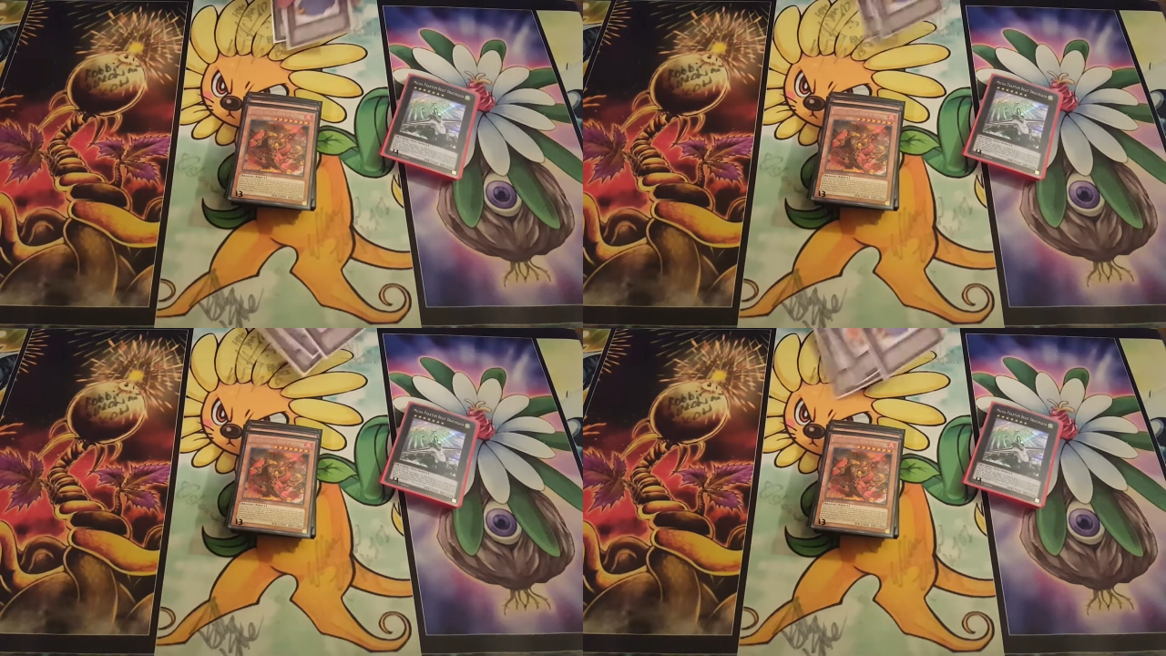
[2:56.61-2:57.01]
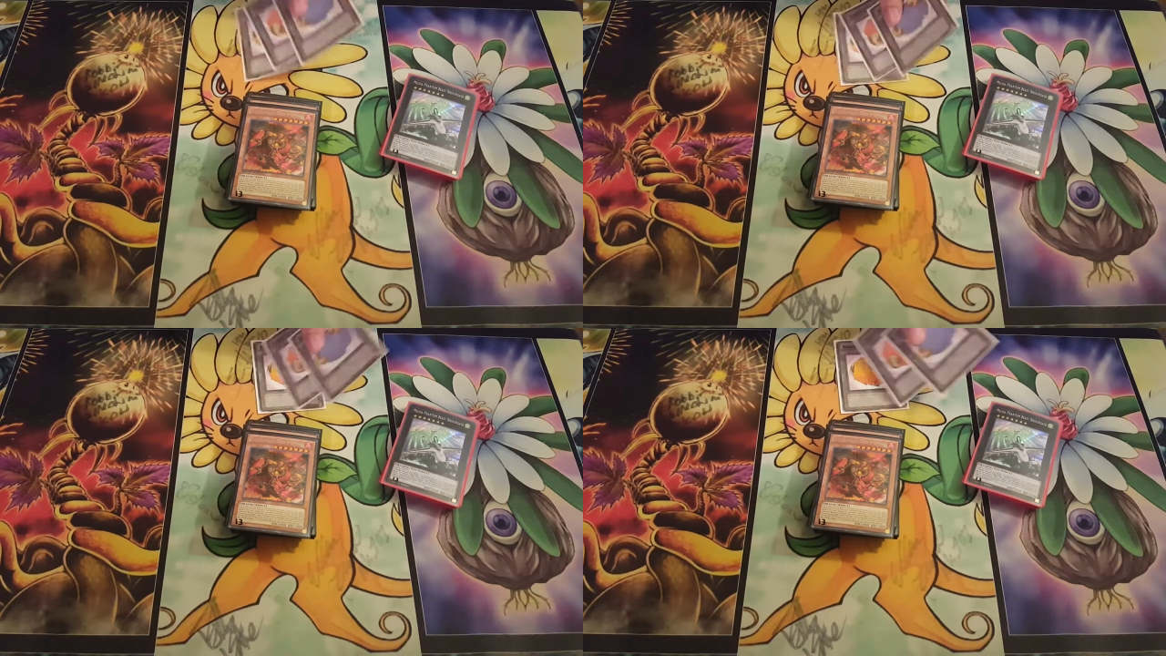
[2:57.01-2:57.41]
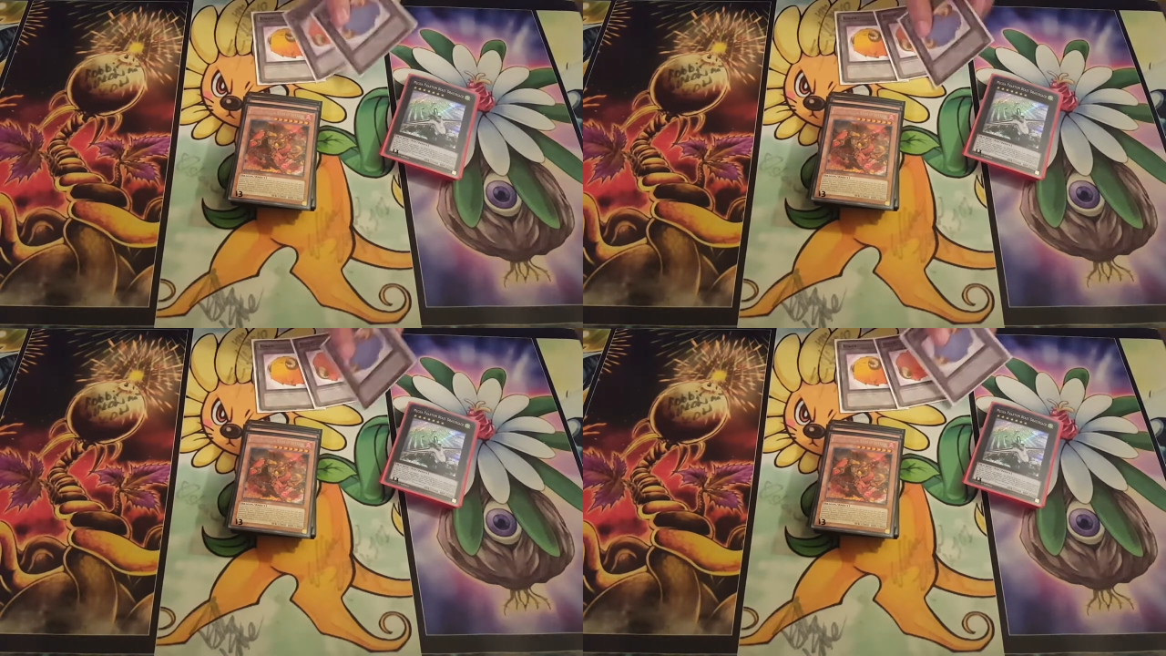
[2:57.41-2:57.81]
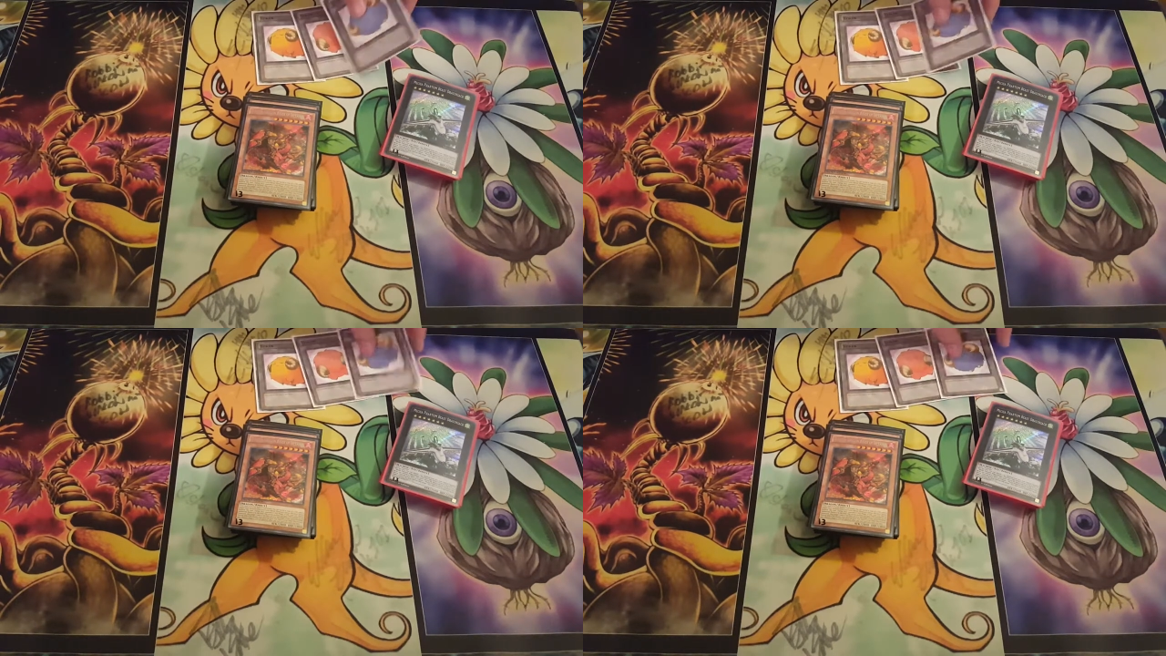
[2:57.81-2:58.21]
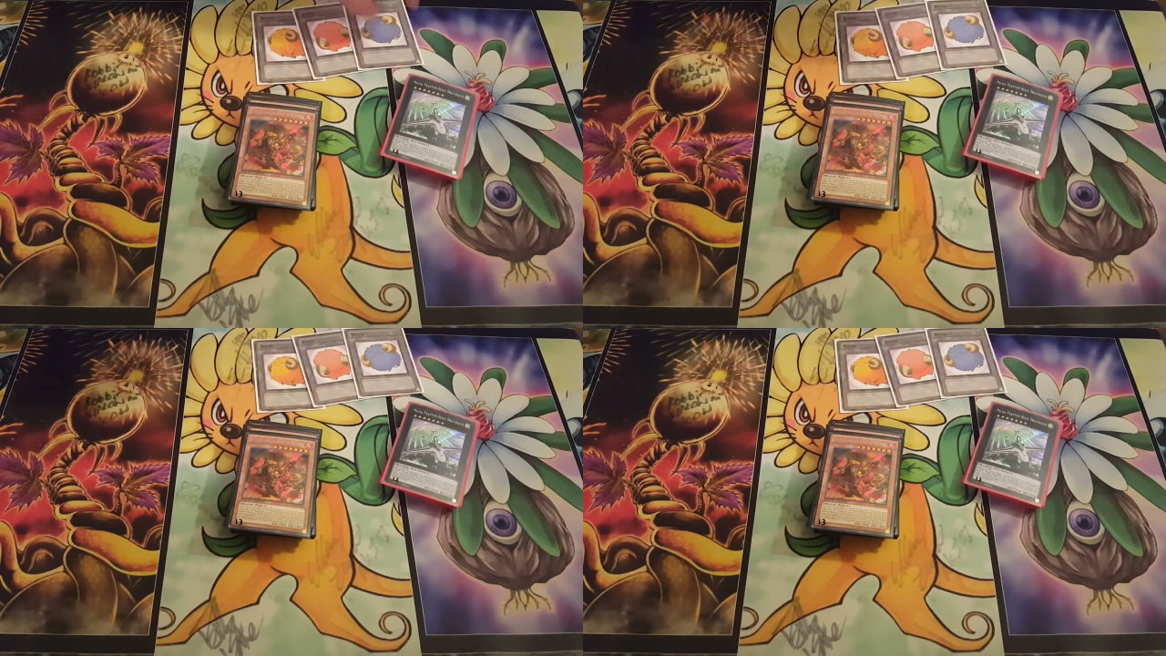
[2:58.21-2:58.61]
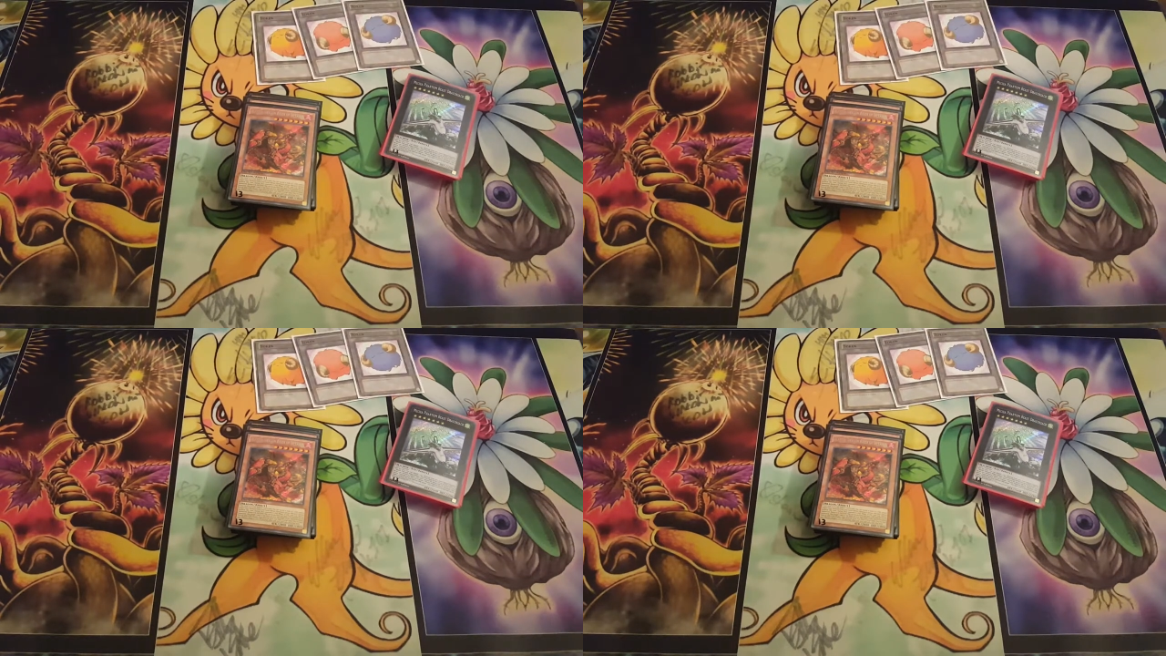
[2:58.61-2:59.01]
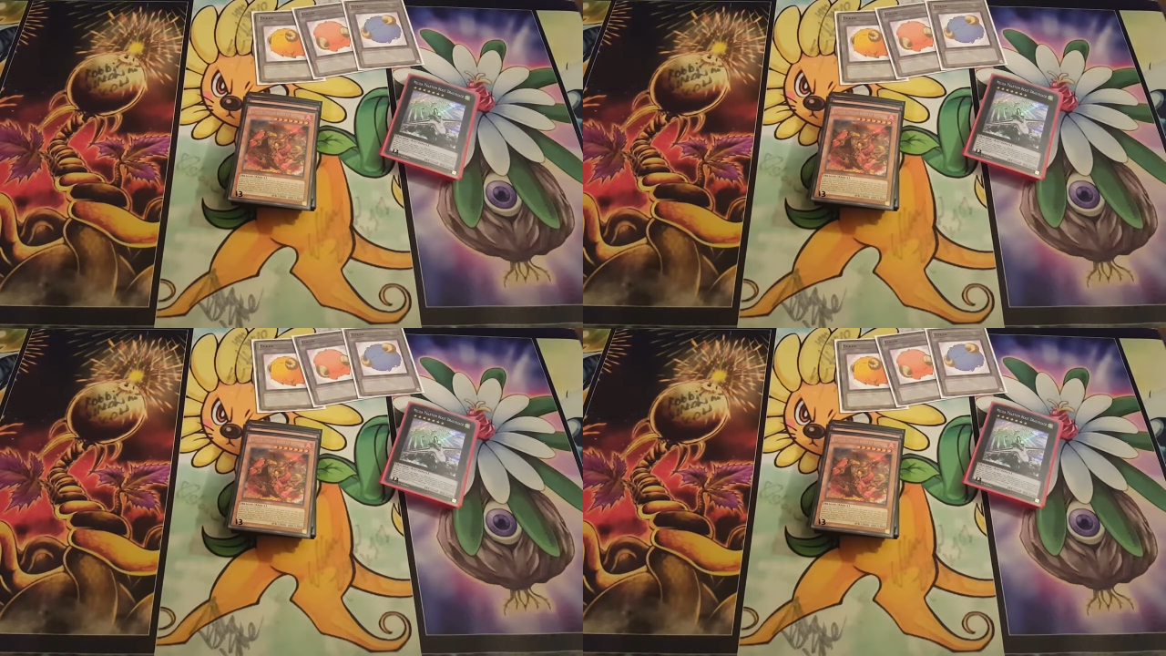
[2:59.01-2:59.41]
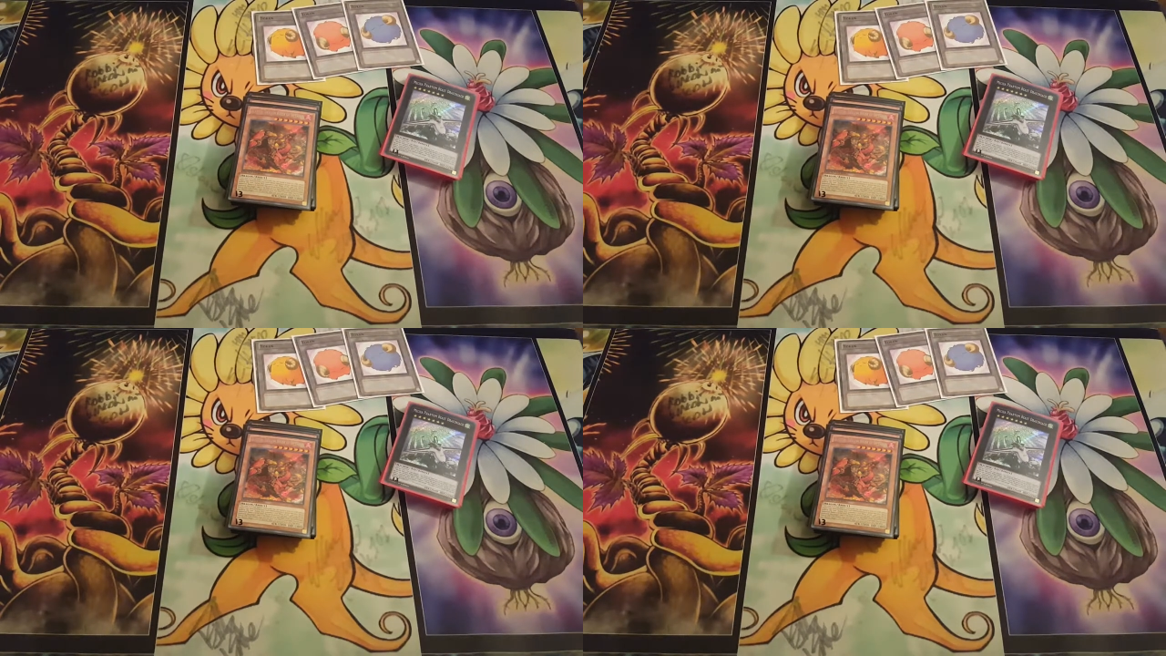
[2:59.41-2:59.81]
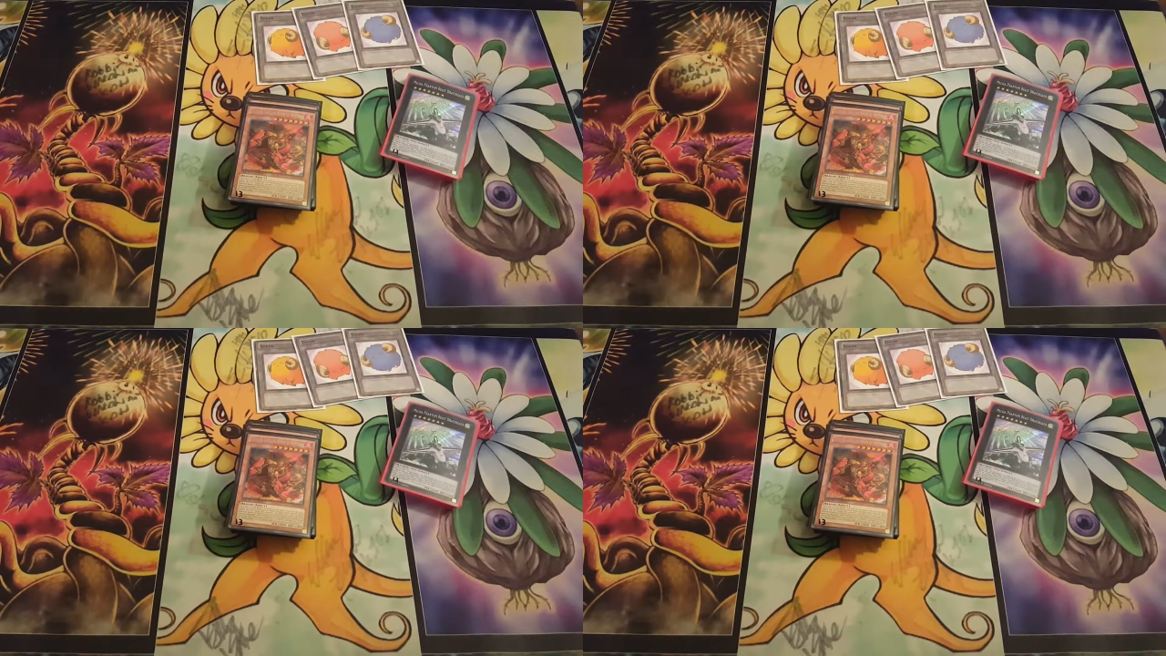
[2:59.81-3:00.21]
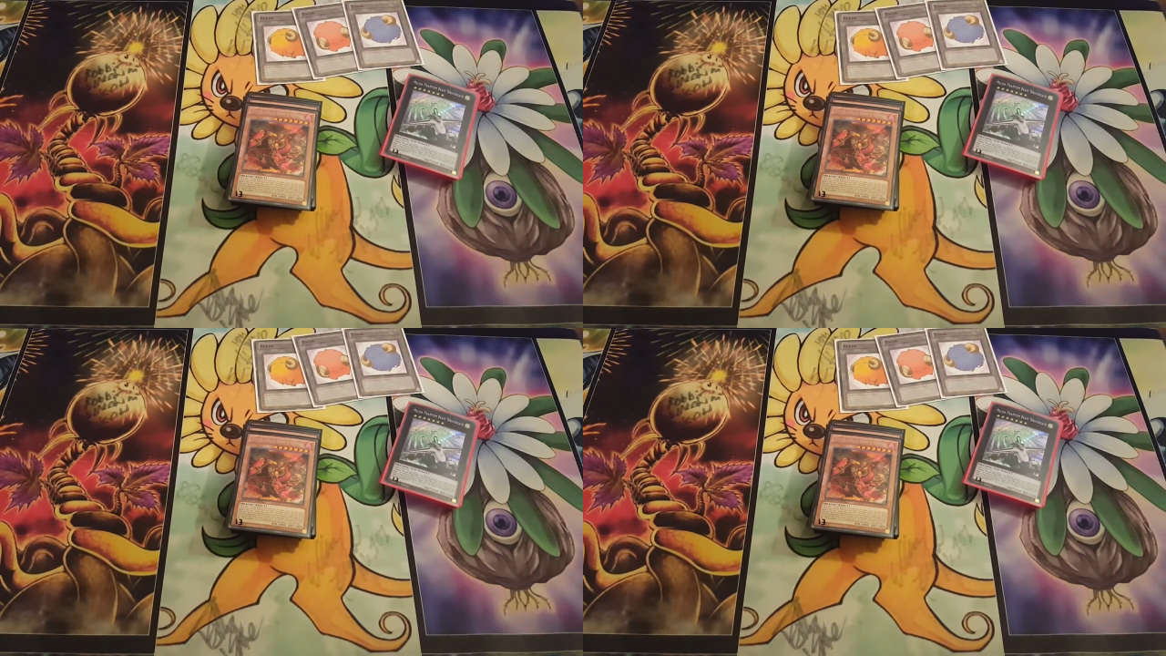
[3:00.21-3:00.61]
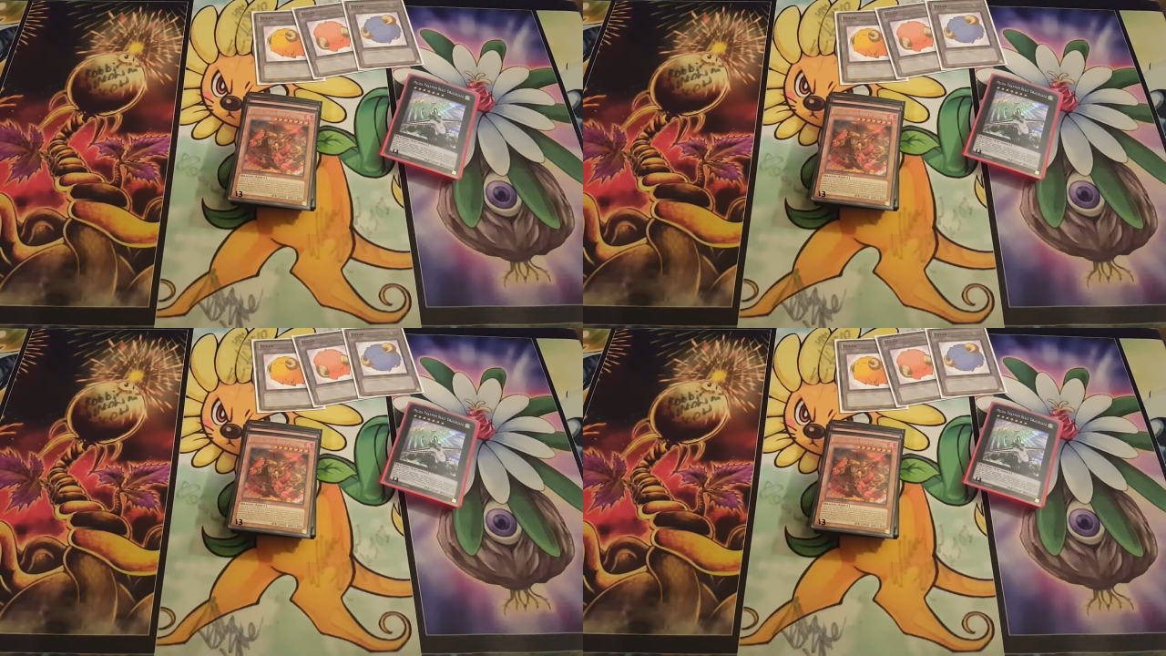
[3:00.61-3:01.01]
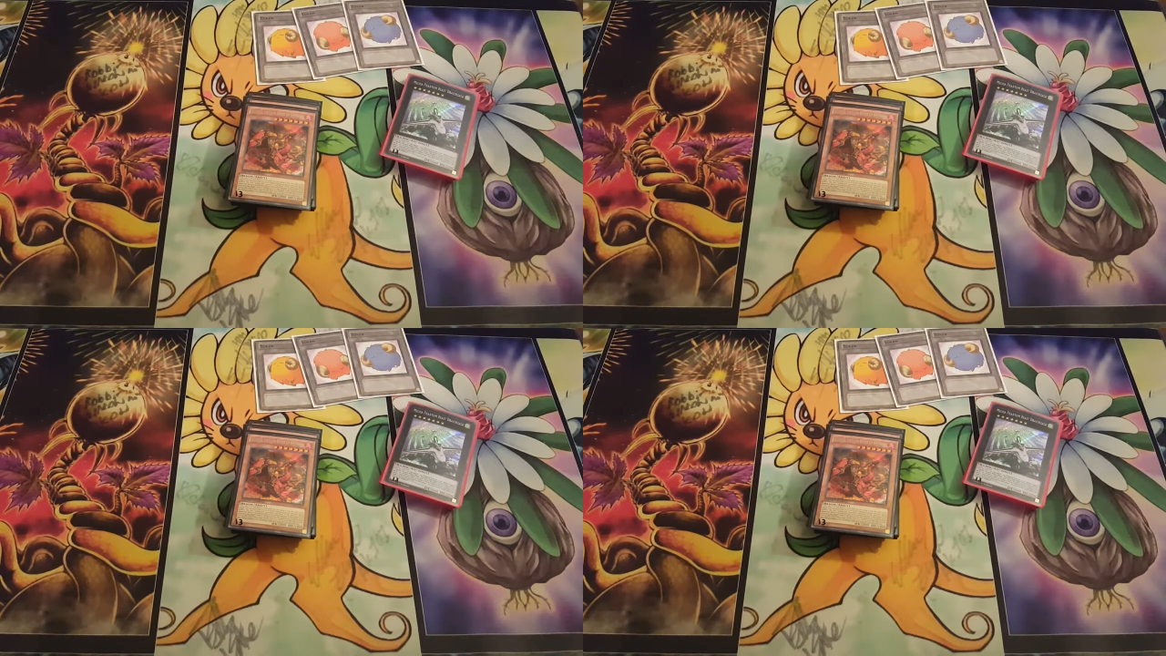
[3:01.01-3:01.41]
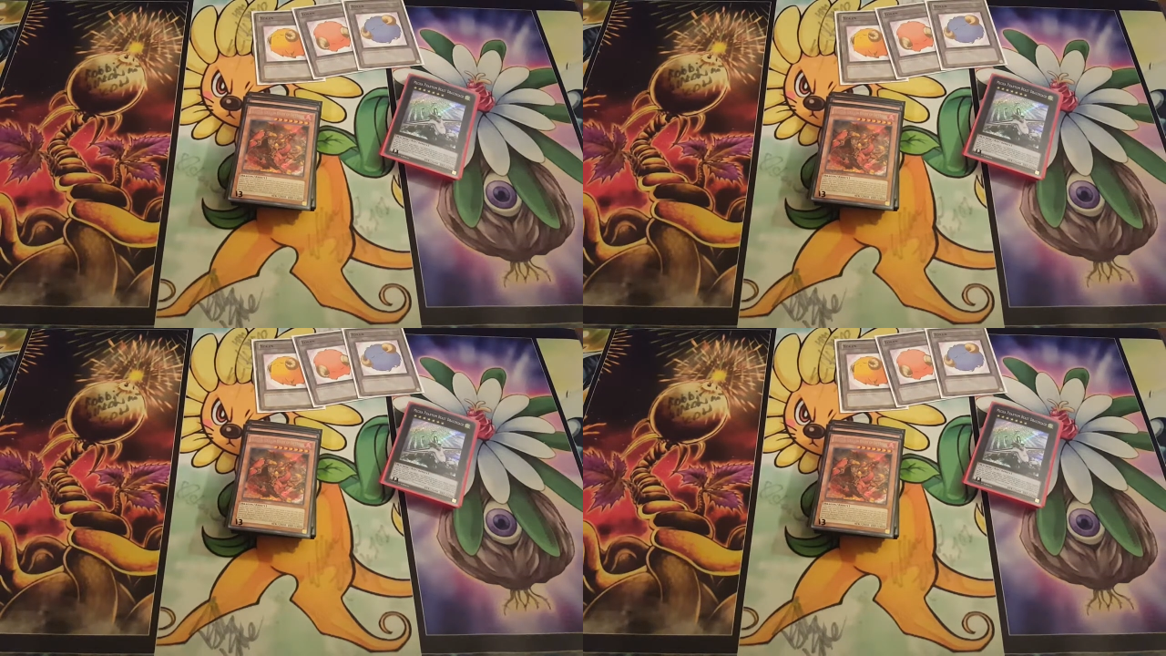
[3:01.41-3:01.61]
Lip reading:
No face is visible, so there are no lips to read.